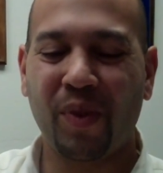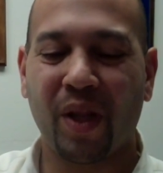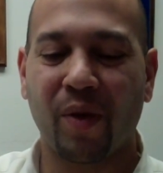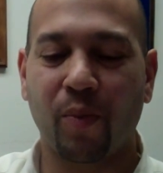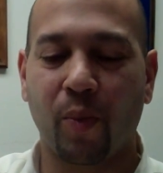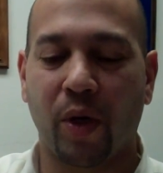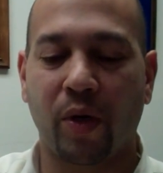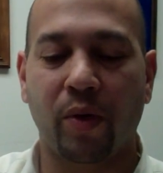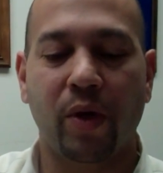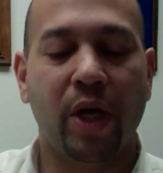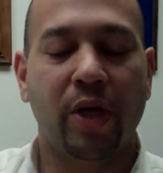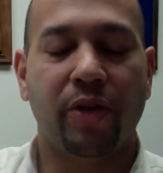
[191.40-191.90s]

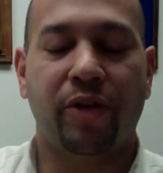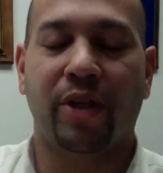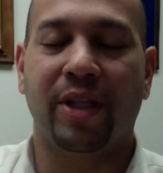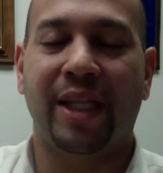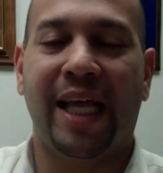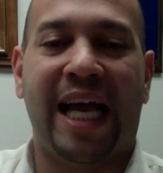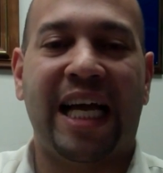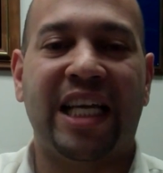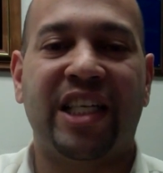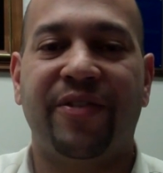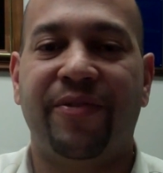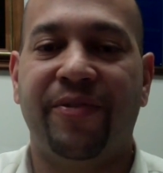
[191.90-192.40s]
Well, the
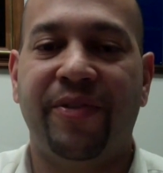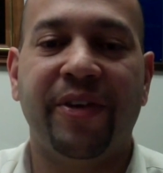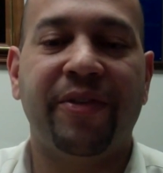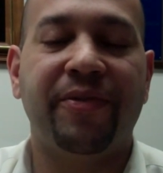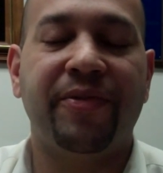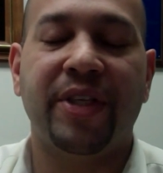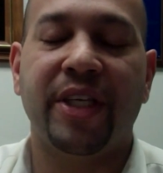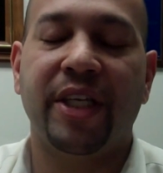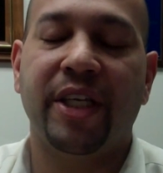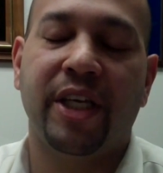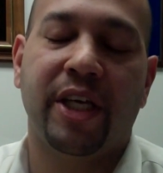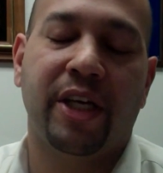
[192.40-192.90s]
last
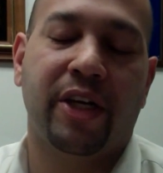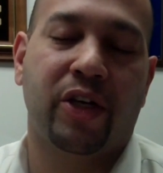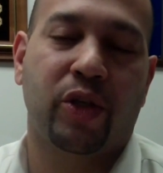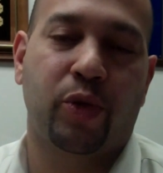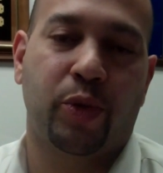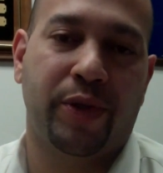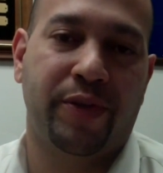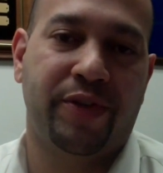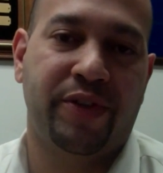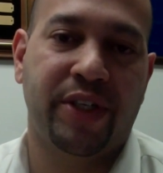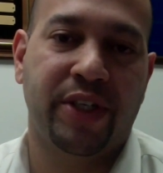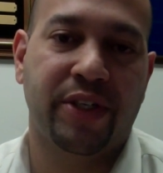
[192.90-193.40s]
50 years
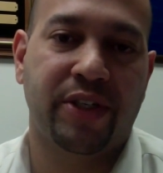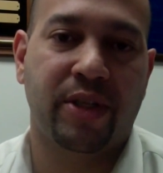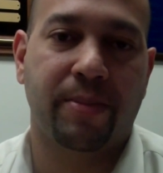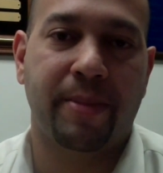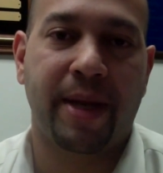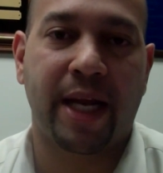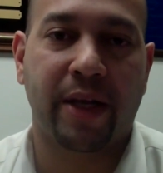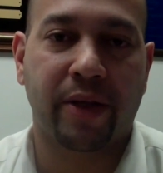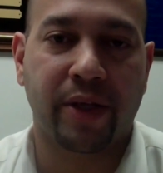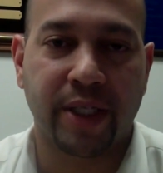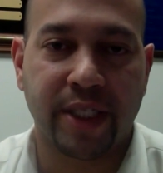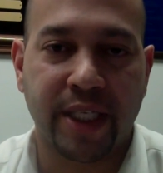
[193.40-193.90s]
we've
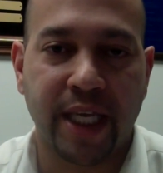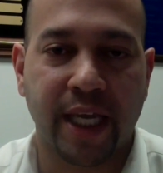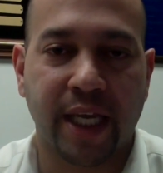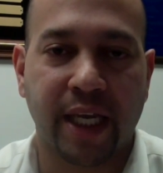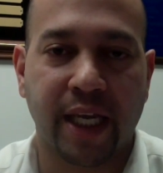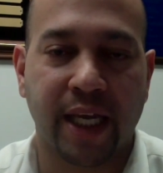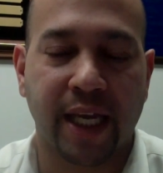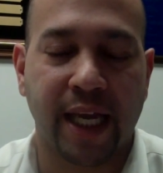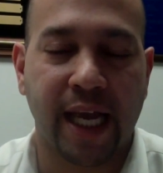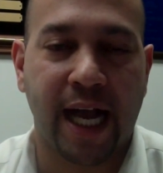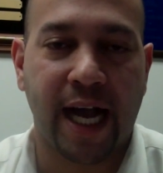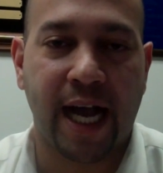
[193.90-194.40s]
systematically
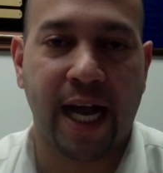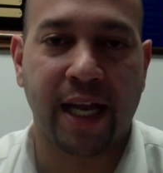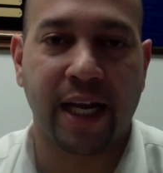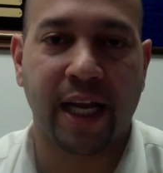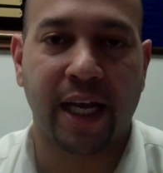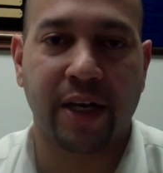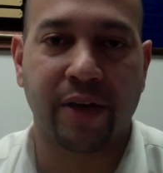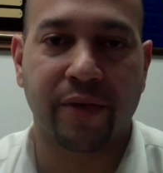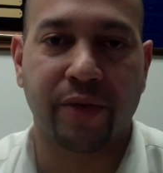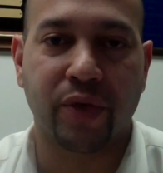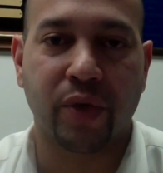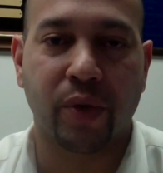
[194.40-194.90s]
taken God
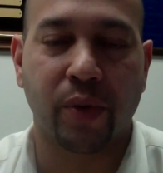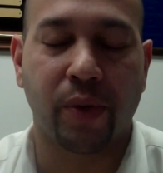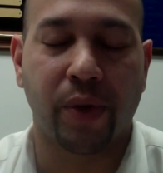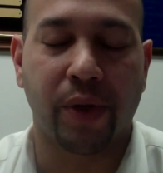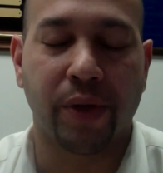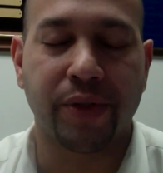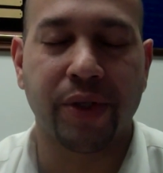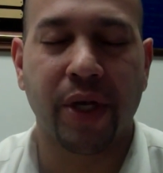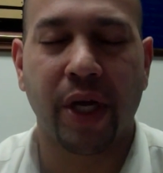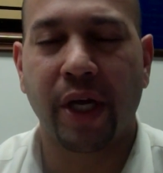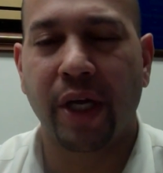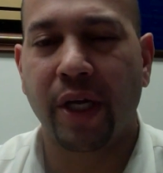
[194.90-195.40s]
out of
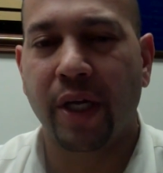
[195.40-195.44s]
schools.